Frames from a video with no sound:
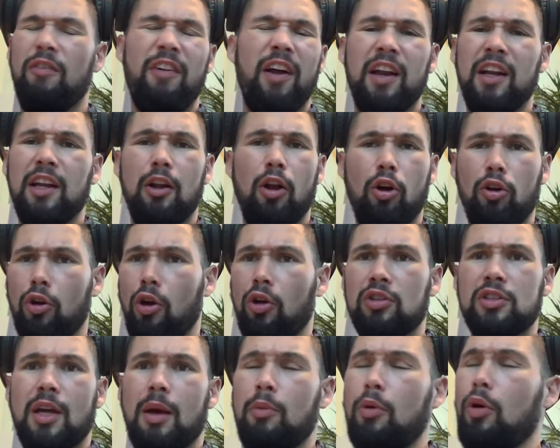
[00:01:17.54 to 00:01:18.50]
Very long,
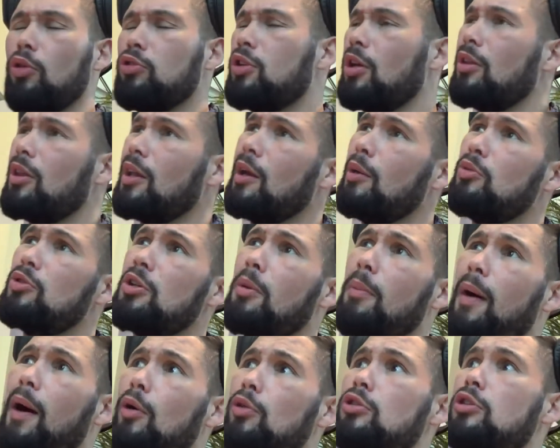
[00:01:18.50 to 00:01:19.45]
long time ago. So I think it was
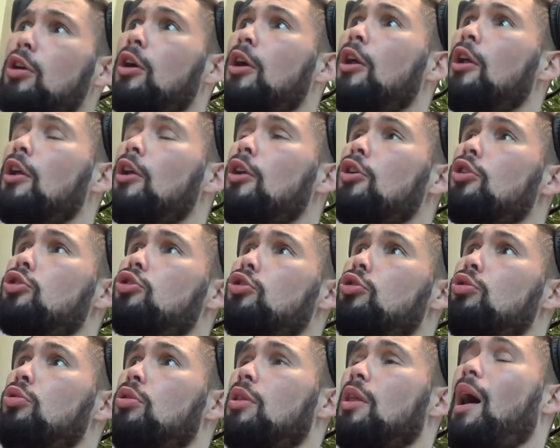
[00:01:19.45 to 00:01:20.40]
about
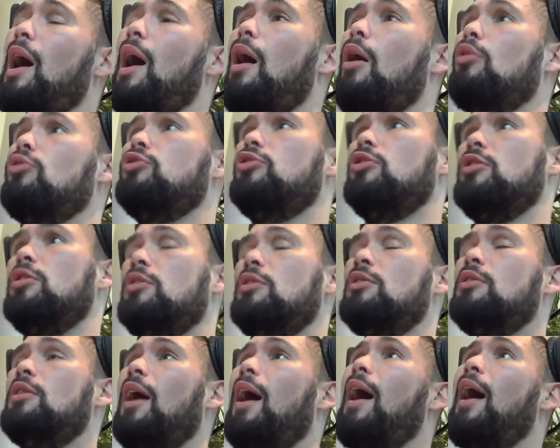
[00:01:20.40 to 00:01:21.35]

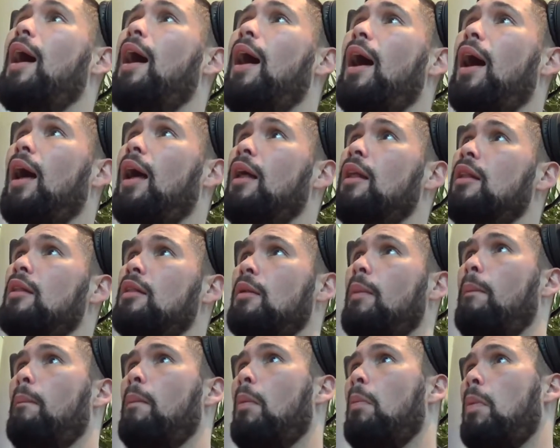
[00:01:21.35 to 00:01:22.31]

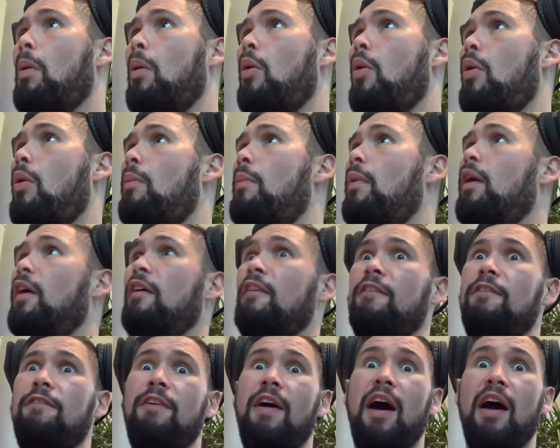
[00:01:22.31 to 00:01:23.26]

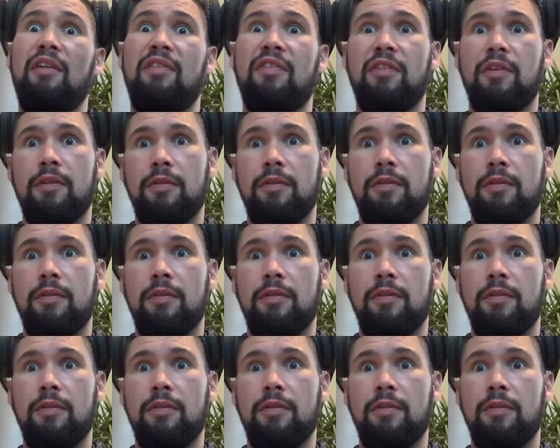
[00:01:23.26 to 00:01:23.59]
2005.